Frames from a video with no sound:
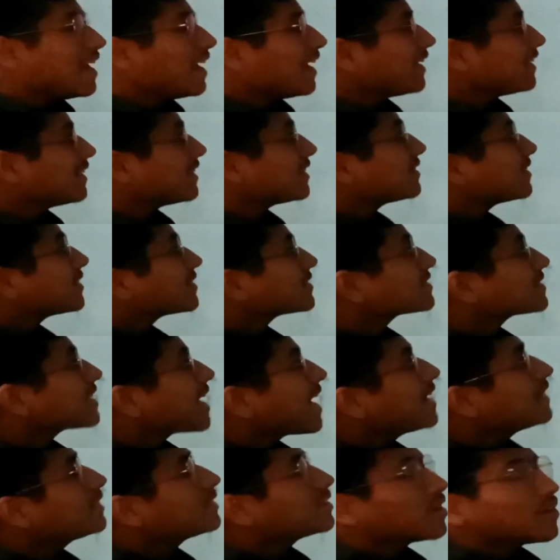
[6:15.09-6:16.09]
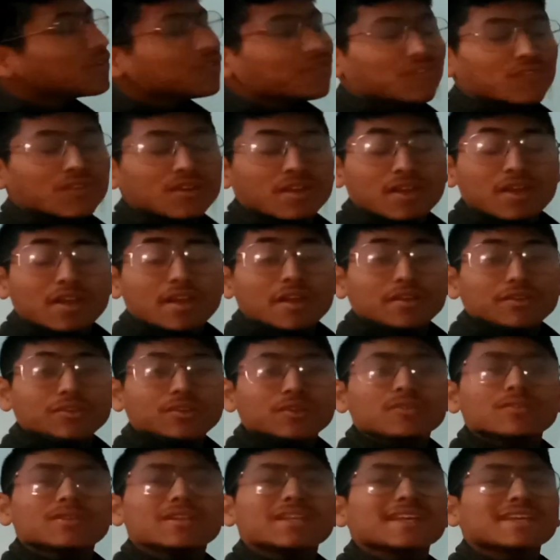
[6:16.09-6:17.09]
It is the site of
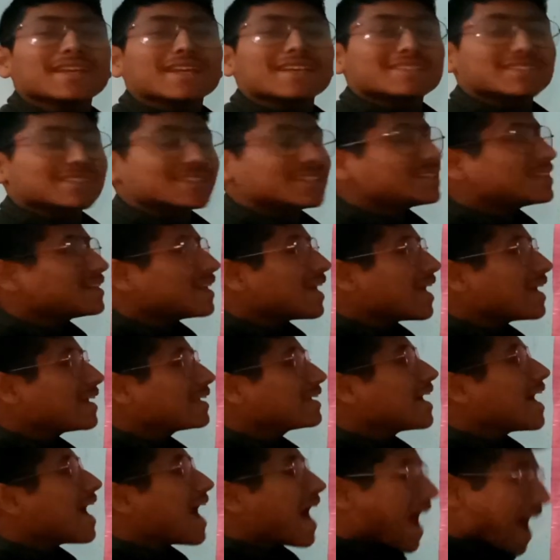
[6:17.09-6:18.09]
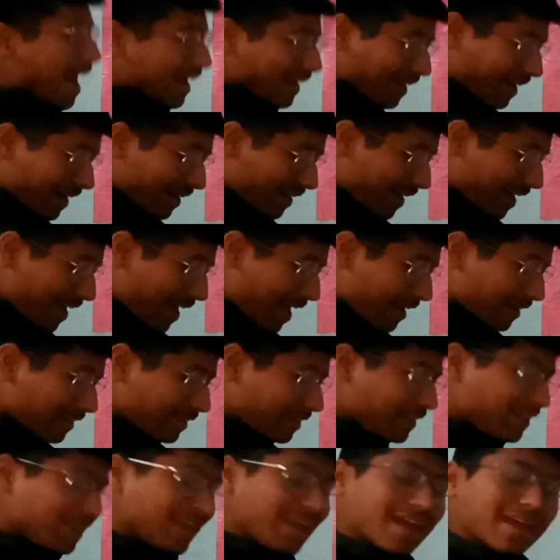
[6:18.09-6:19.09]
nucleic acid like RNA
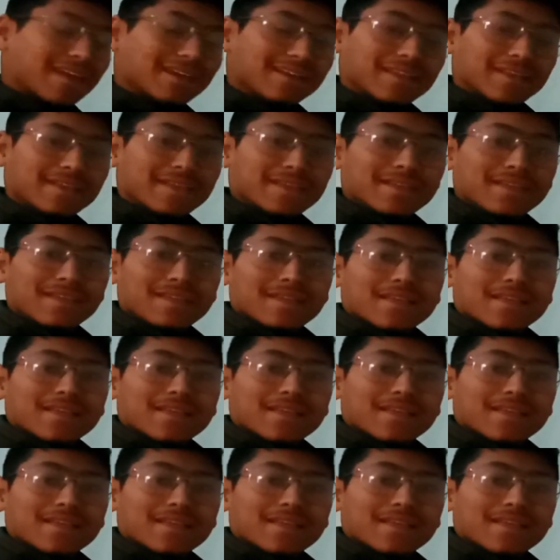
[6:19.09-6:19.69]
and DNA.